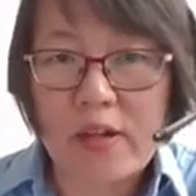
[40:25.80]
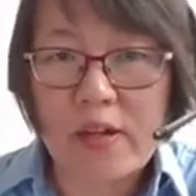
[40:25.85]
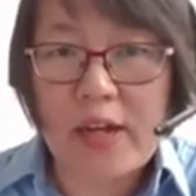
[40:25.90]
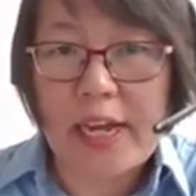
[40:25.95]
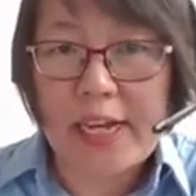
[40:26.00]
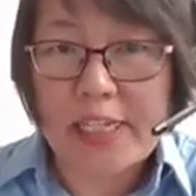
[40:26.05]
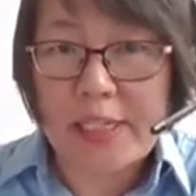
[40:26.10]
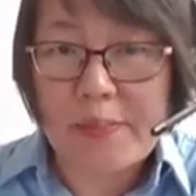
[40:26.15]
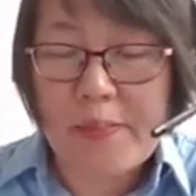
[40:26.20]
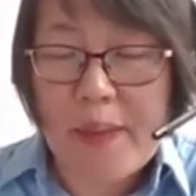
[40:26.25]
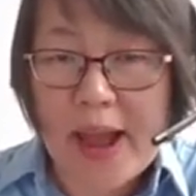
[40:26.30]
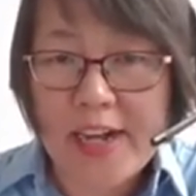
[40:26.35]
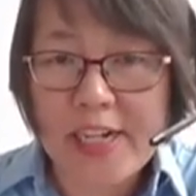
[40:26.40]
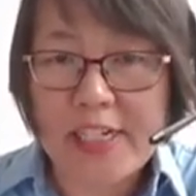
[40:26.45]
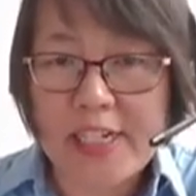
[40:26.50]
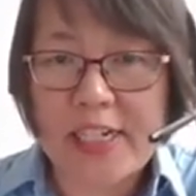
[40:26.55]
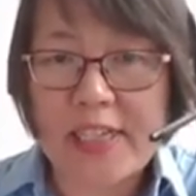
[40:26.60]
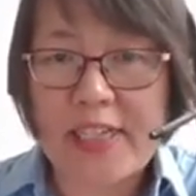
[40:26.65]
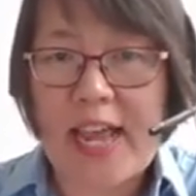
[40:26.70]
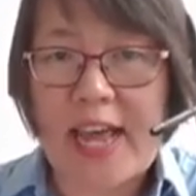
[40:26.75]

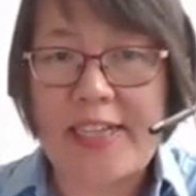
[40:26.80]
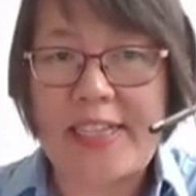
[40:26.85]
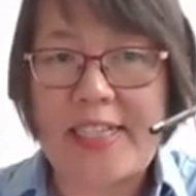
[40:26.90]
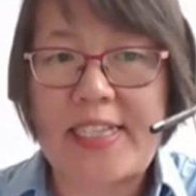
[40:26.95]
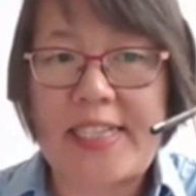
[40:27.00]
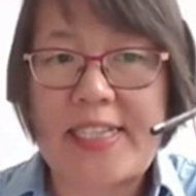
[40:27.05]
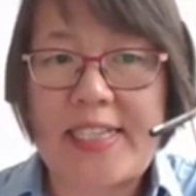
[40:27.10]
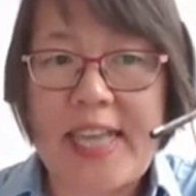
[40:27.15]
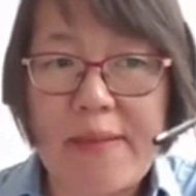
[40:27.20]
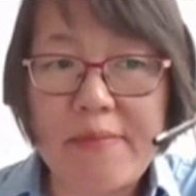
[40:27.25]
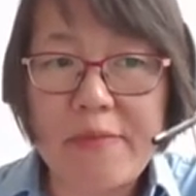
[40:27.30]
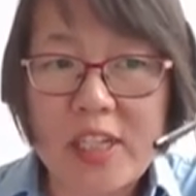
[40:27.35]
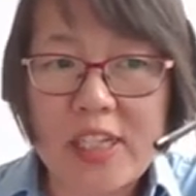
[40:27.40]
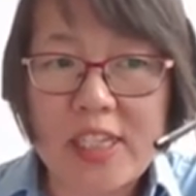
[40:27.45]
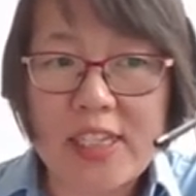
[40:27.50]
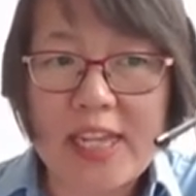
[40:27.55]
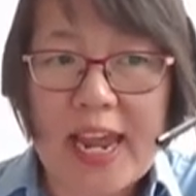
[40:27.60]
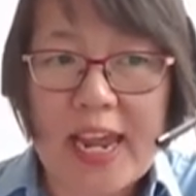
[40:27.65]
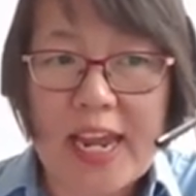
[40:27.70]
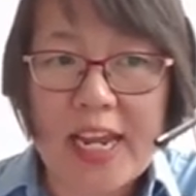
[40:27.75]
expansion at same
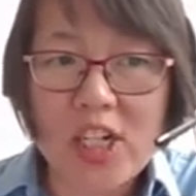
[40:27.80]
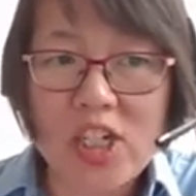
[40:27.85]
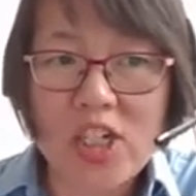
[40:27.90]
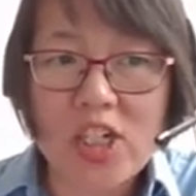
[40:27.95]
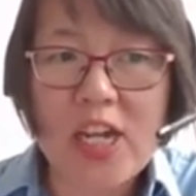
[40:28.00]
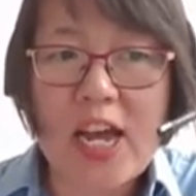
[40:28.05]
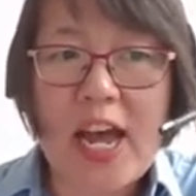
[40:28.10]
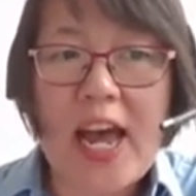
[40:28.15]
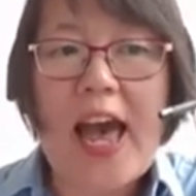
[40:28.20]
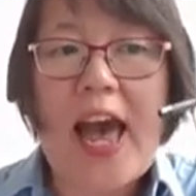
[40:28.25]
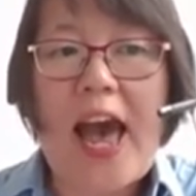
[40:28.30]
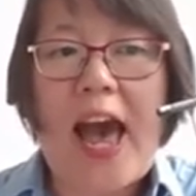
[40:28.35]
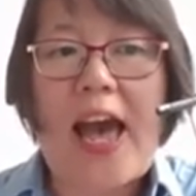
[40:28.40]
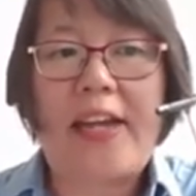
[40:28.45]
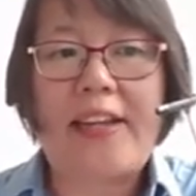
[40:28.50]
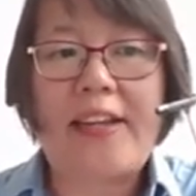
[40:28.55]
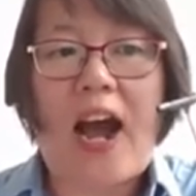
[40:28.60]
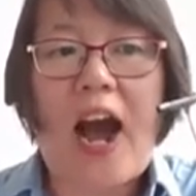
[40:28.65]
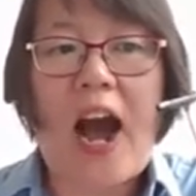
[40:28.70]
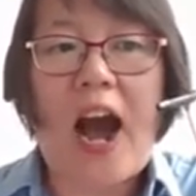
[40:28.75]
stage
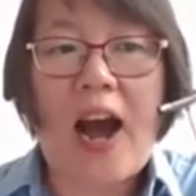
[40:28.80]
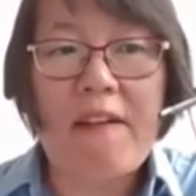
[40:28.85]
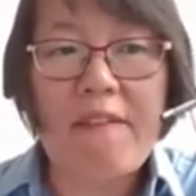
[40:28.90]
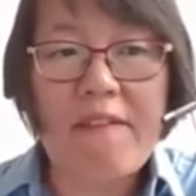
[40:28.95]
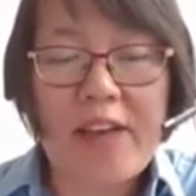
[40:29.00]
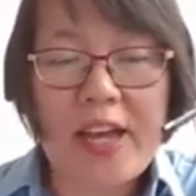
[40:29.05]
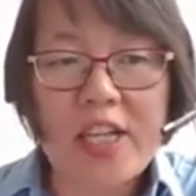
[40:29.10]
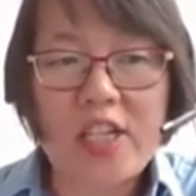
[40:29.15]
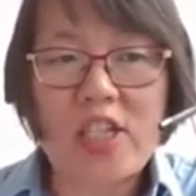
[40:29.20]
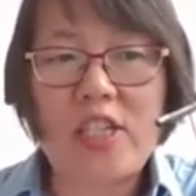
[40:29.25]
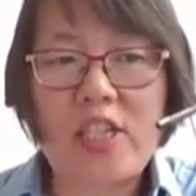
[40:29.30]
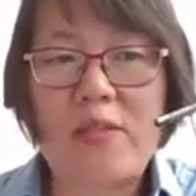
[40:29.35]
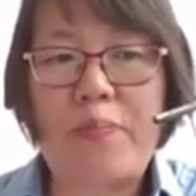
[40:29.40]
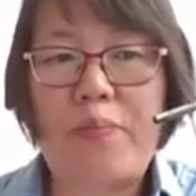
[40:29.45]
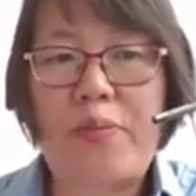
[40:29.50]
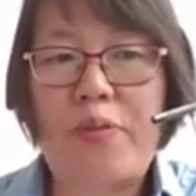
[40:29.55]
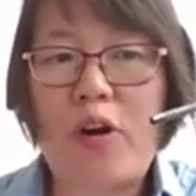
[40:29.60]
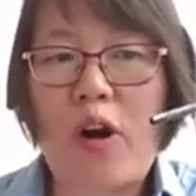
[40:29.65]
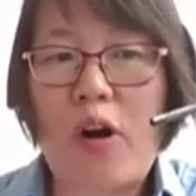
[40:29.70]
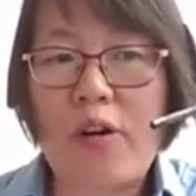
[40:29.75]
and harvest
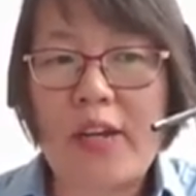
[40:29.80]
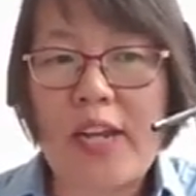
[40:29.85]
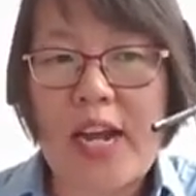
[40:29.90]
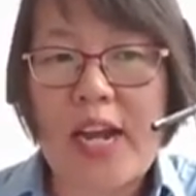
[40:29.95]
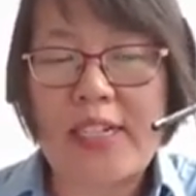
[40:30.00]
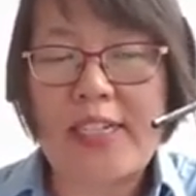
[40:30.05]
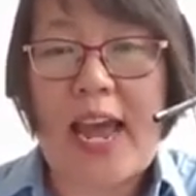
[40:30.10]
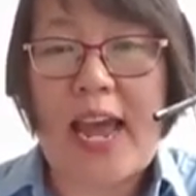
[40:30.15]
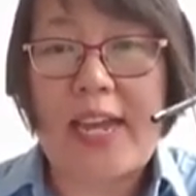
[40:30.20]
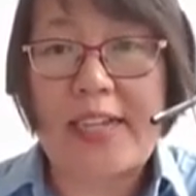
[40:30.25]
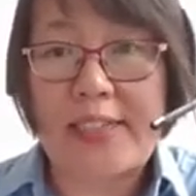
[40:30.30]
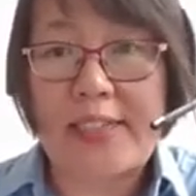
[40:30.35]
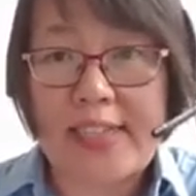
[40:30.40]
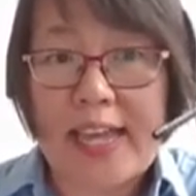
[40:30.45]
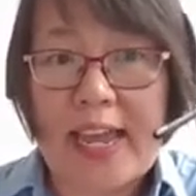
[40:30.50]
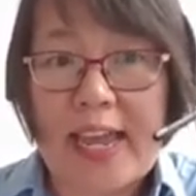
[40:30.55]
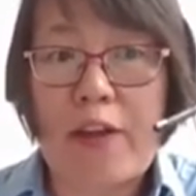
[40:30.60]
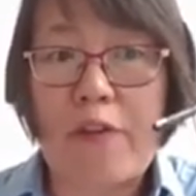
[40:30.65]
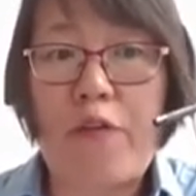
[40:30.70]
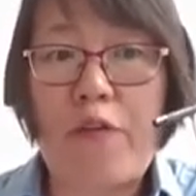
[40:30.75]
product at
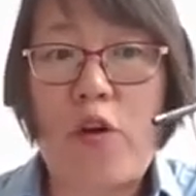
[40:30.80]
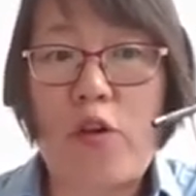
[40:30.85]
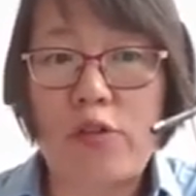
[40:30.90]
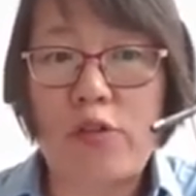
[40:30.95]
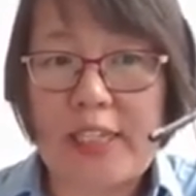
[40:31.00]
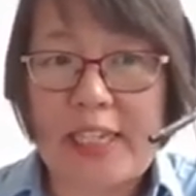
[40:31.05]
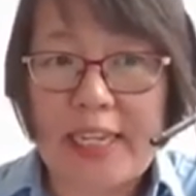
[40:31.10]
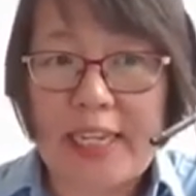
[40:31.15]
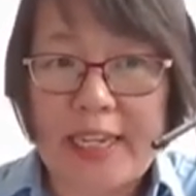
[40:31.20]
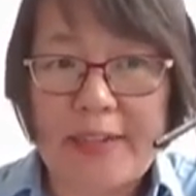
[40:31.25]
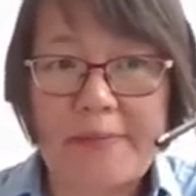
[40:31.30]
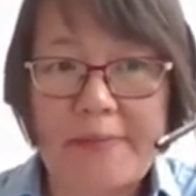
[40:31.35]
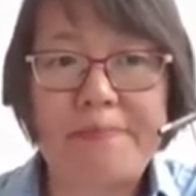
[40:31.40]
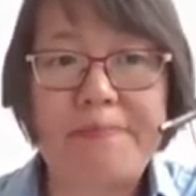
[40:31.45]
day 14.